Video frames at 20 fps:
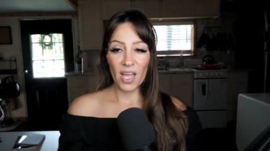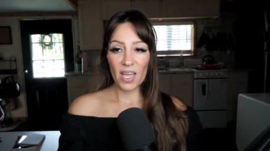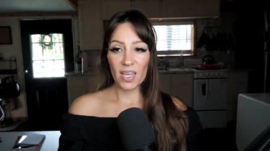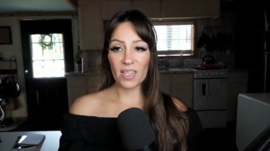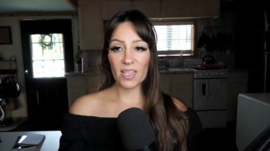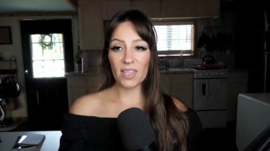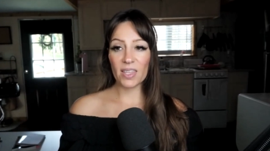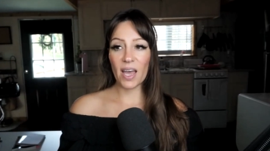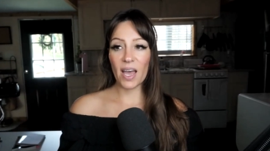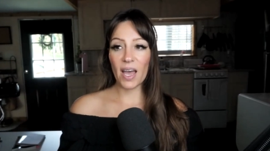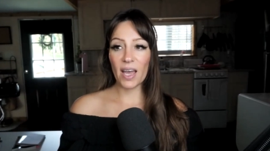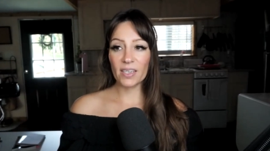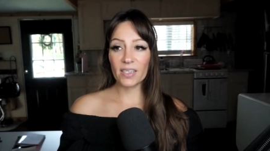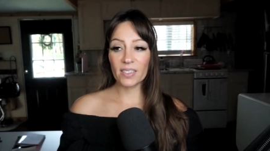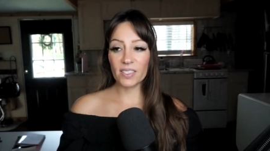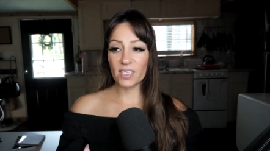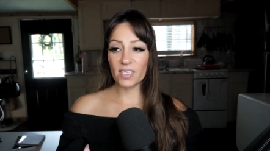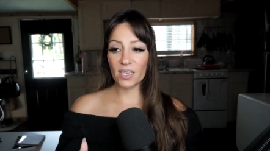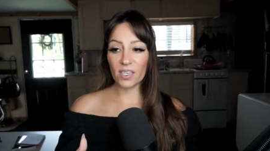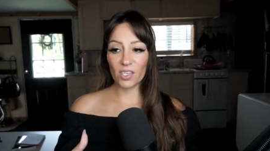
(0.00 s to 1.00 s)
that,
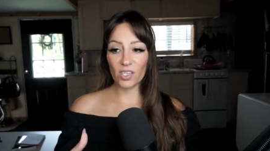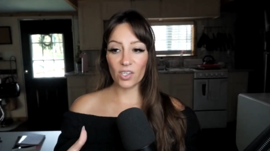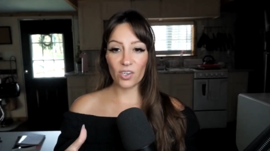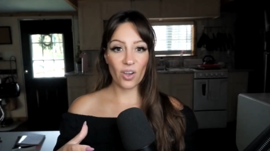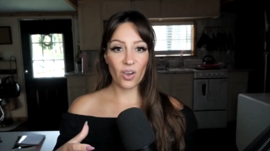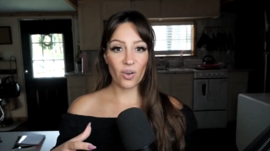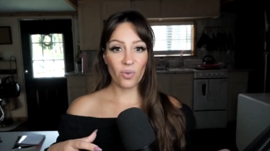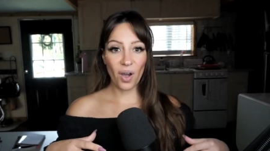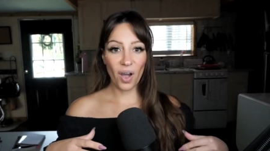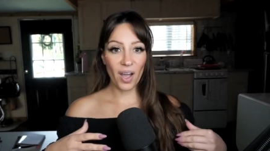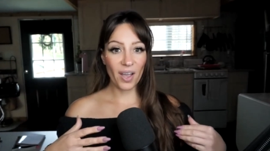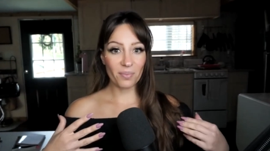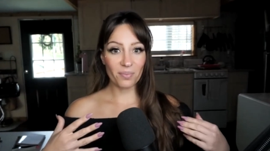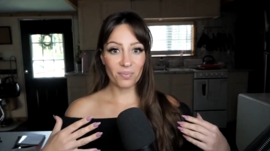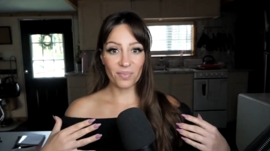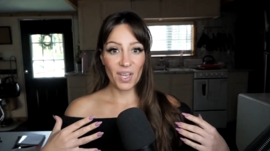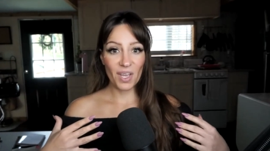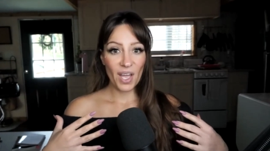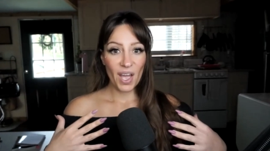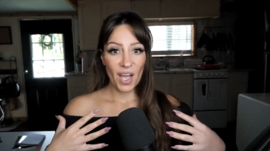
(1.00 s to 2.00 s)
you know,
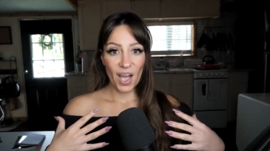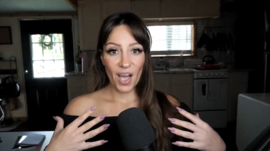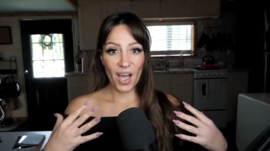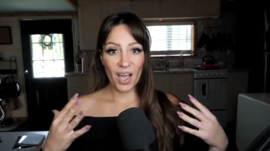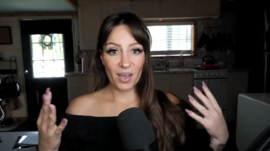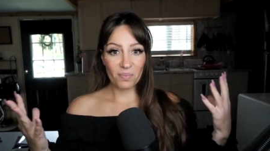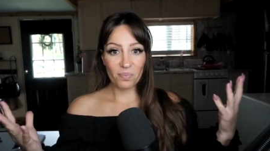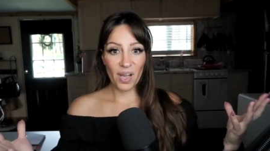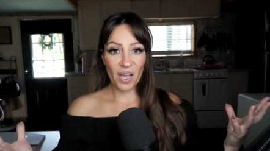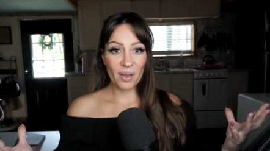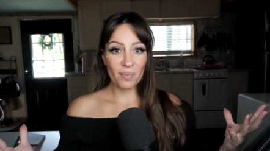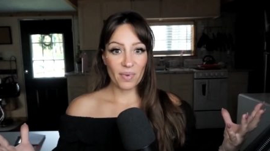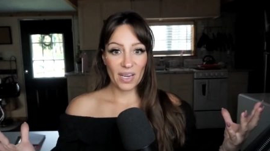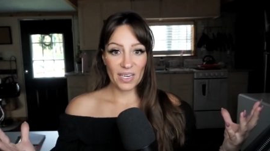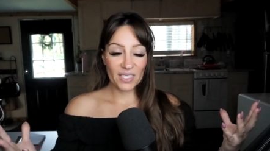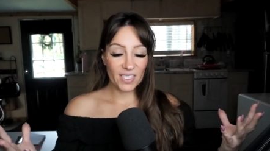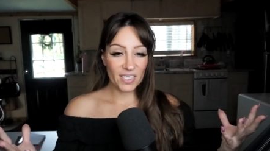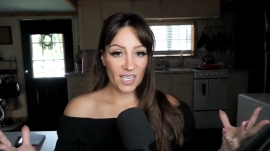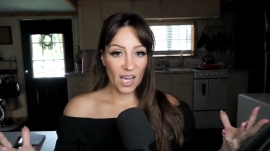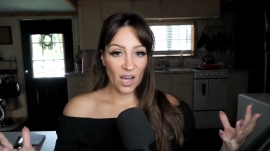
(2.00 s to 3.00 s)
I'm I'm by
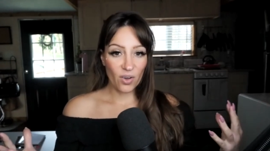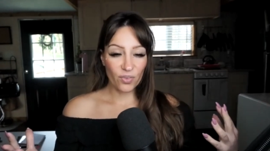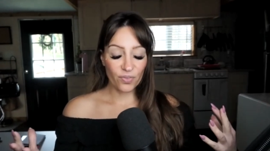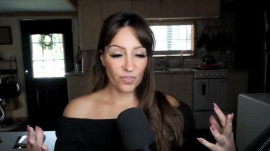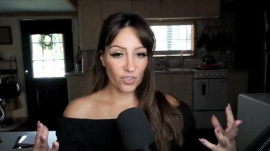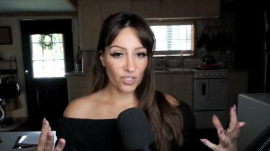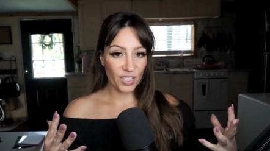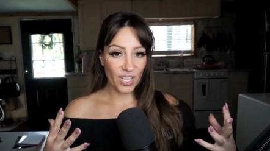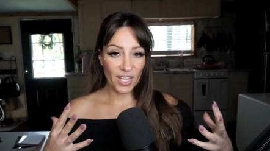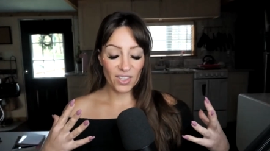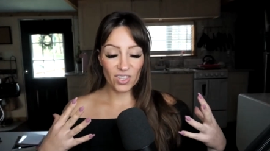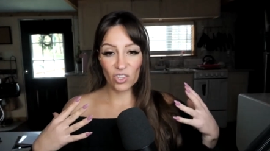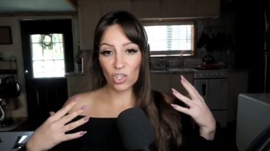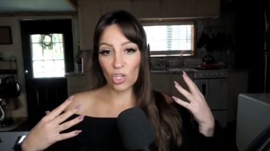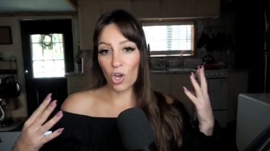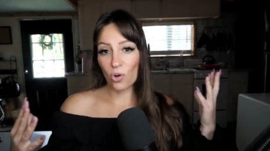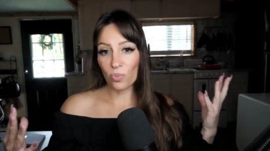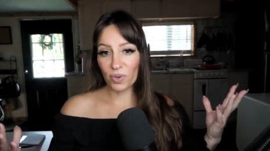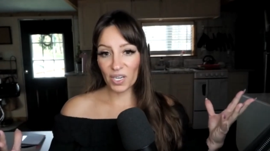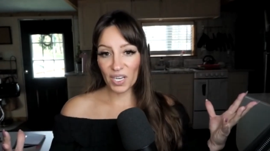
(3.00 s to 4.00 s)
myself, or that
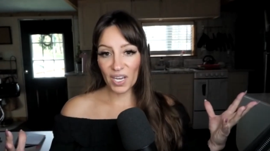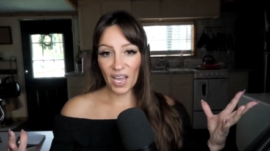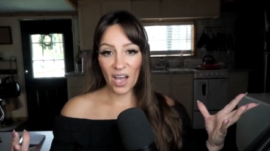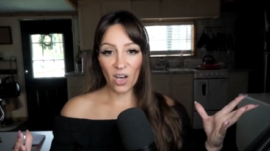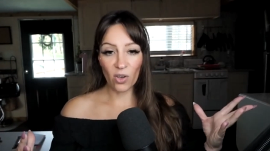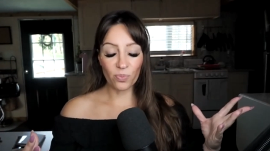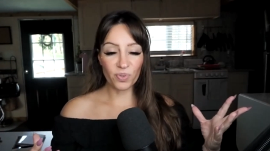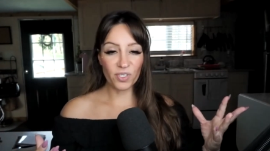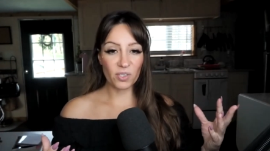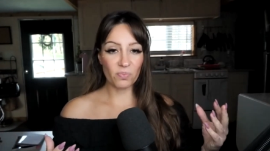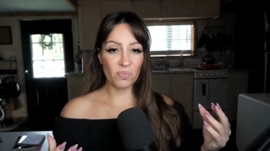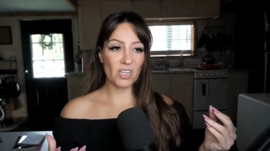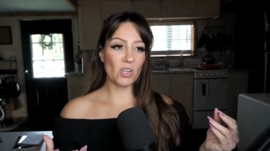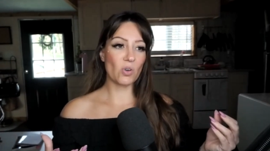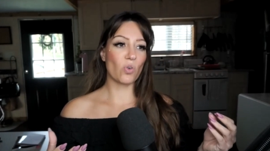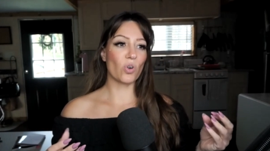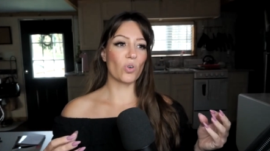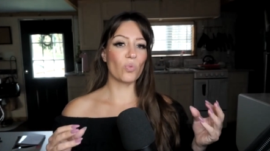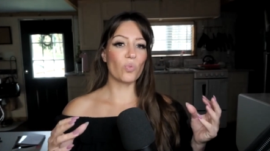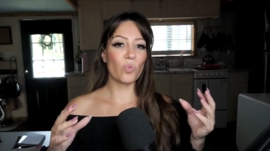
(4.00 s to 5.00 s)
nobody helps me,
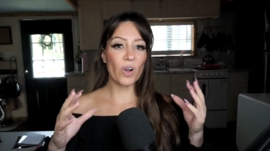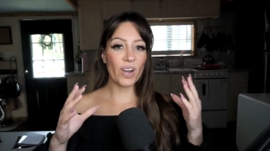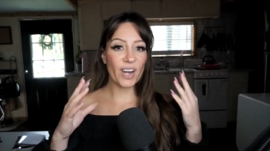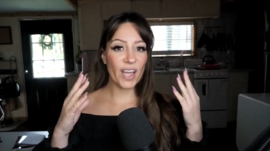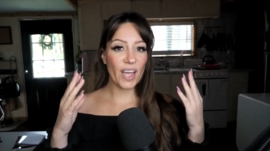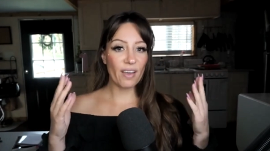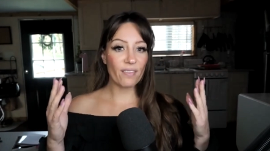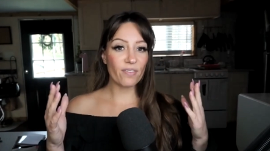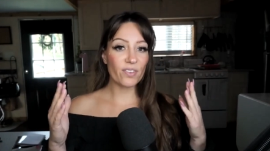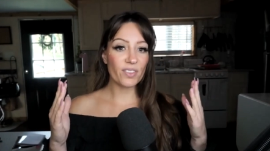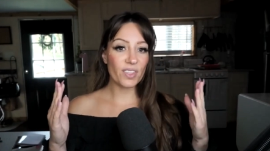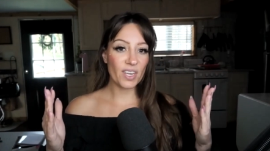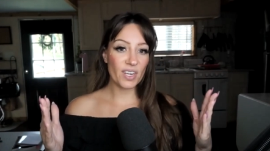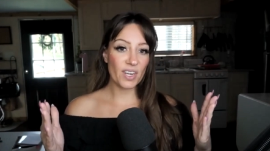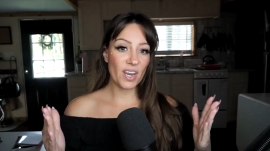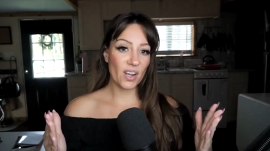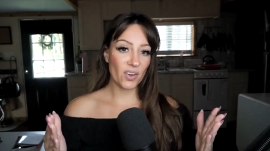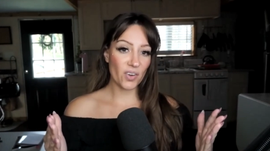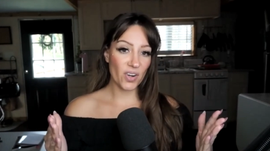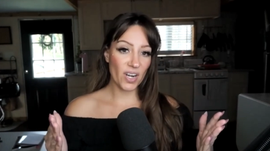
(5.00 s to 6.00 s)
or whatever the
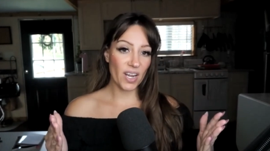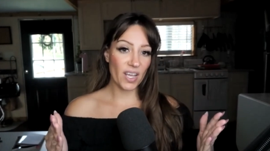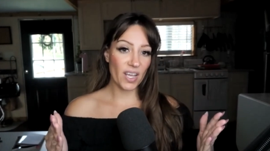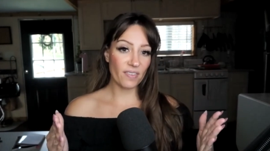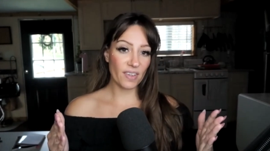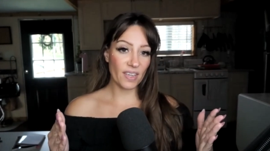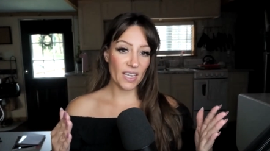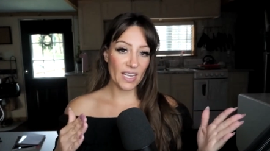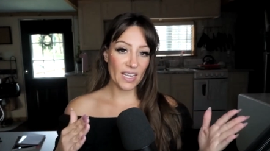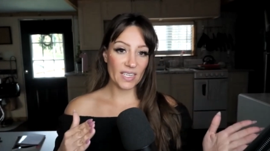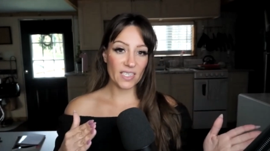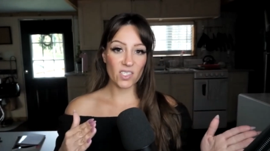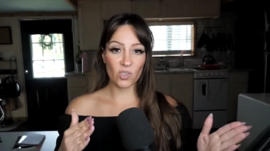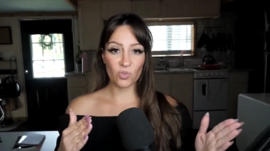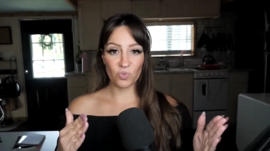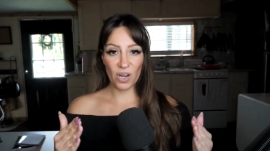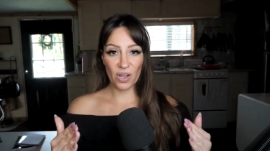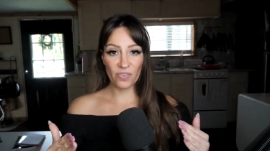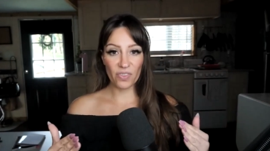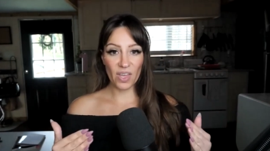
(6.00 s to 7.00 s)
narrative is
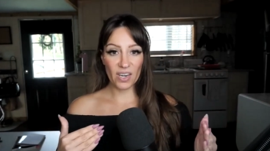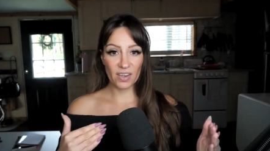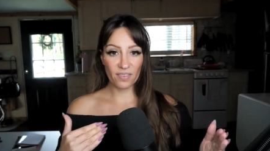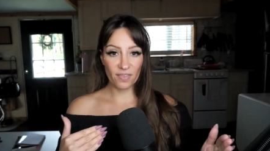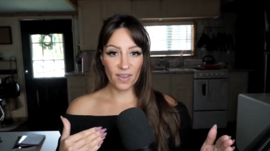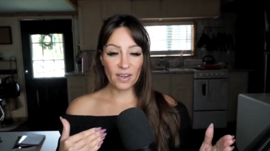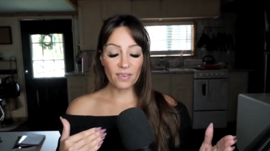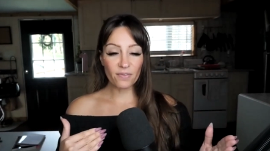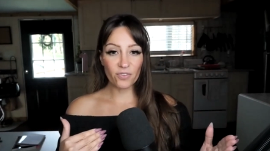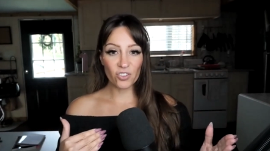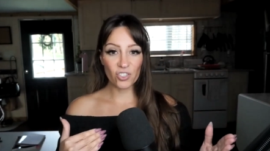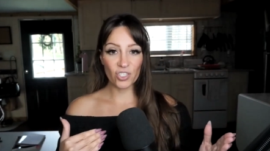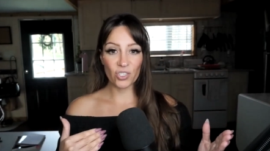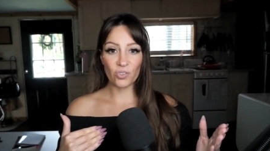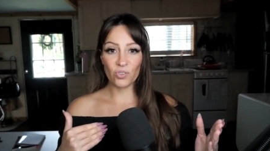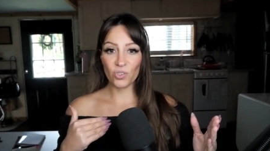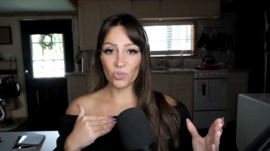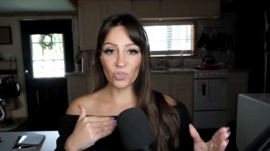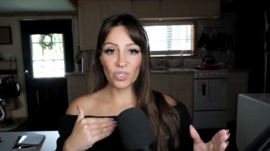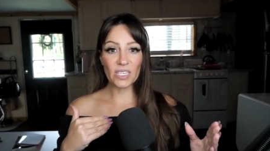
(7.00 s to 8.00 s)
around that event for
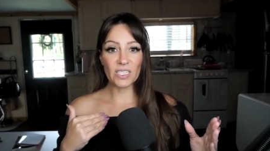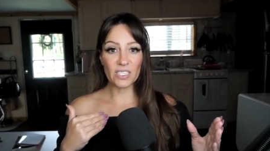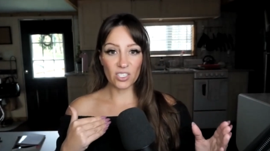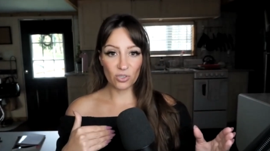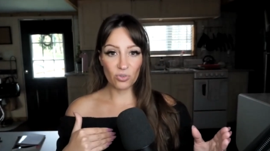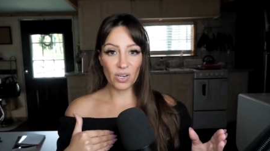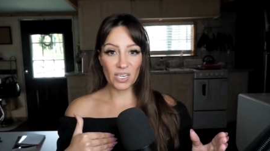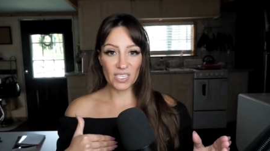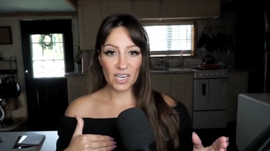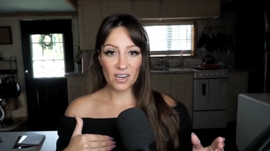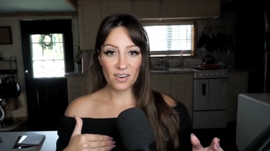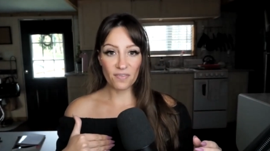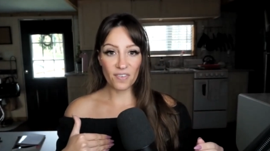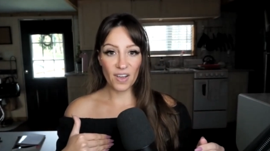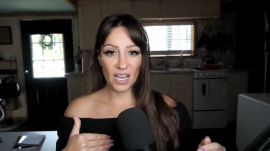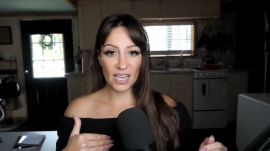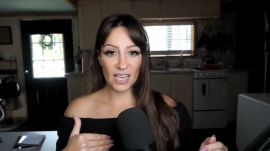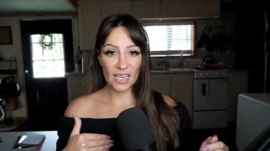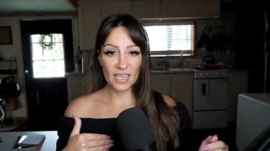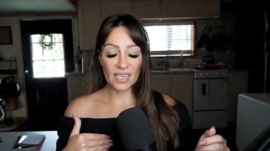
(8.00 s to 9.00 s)
you. You need to
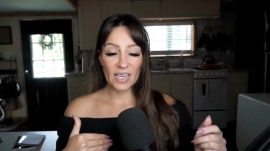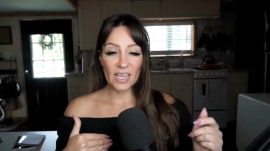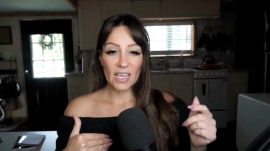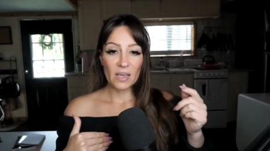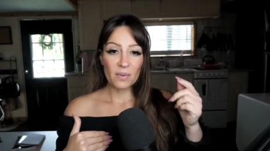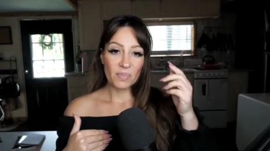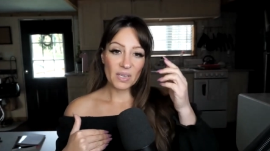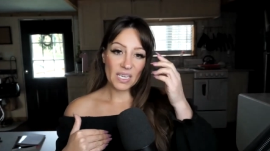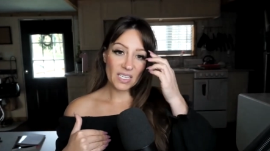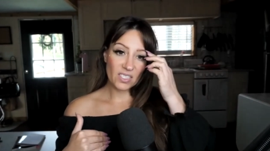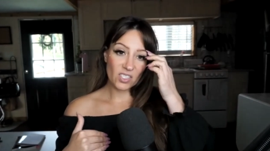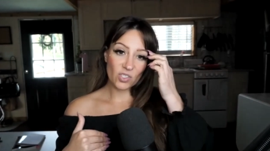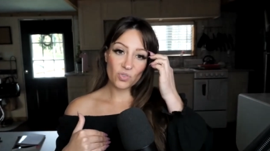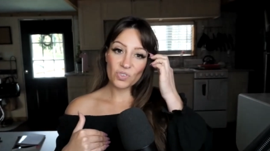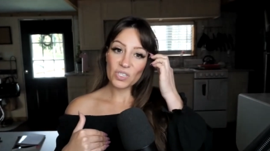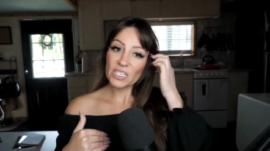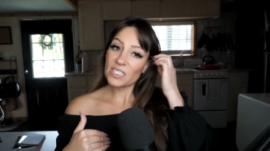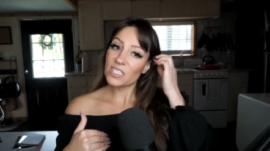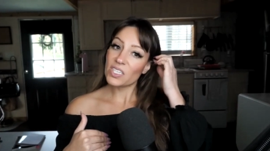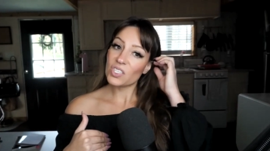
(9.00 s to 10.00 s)
identify it, because you
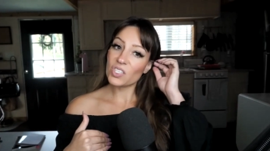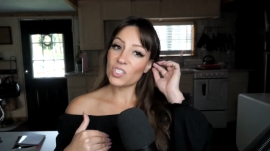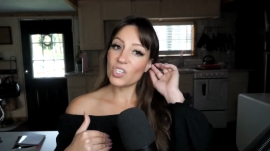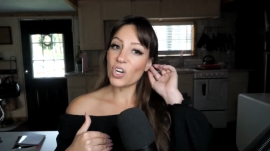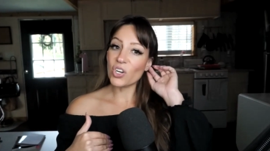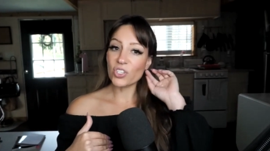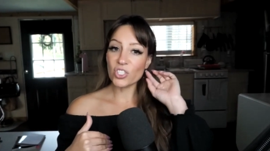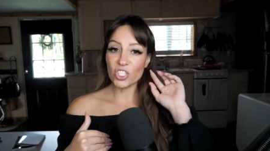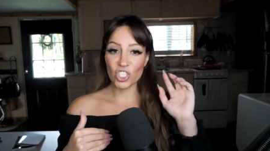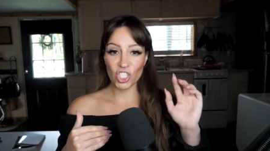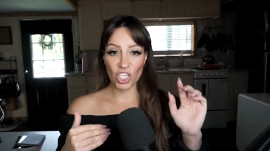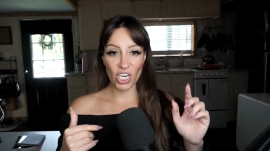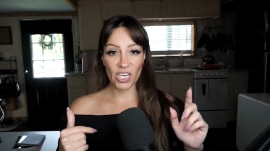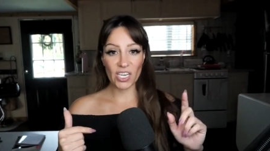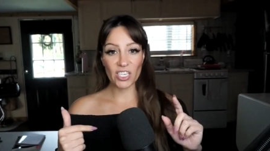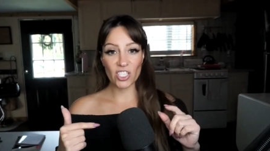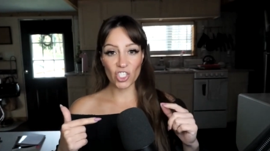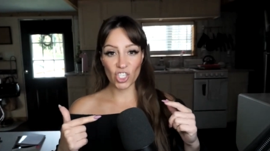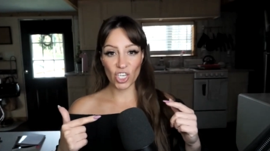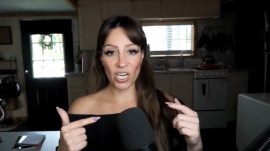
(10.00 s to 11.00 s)
need to start
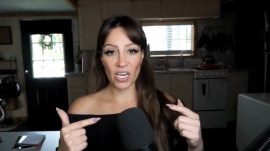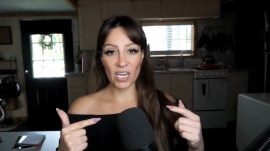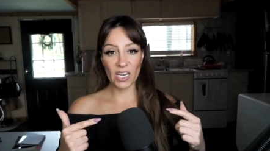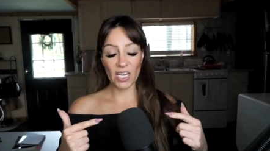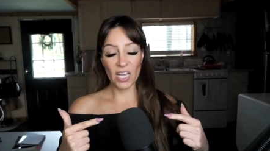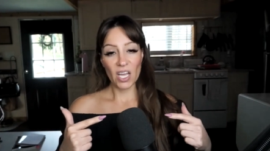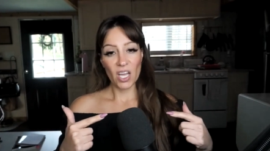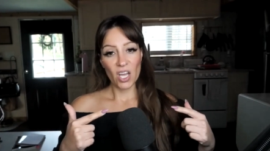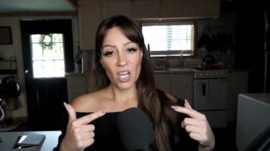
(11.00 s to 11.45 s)
changing